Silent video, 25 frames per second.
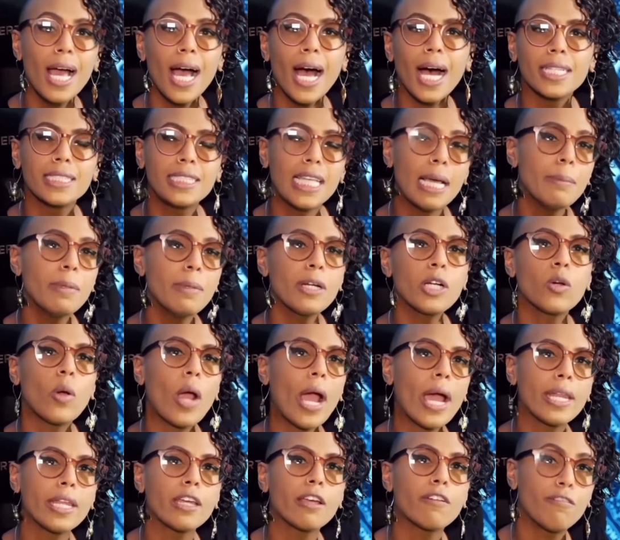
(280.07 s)
a
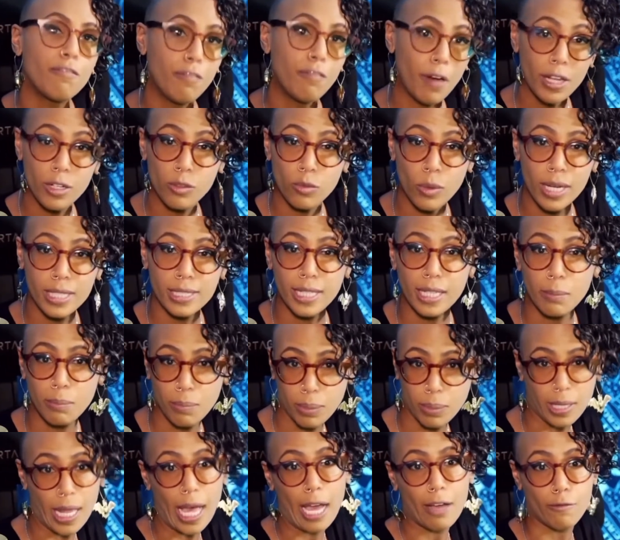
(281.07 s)
democratic fundraising
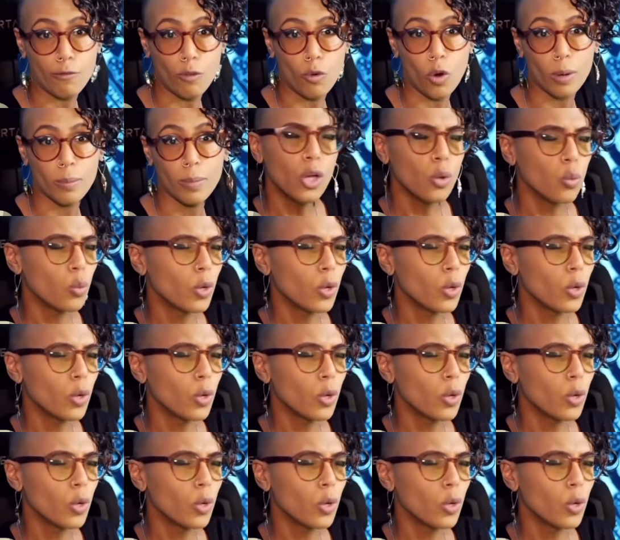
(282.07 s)
platform,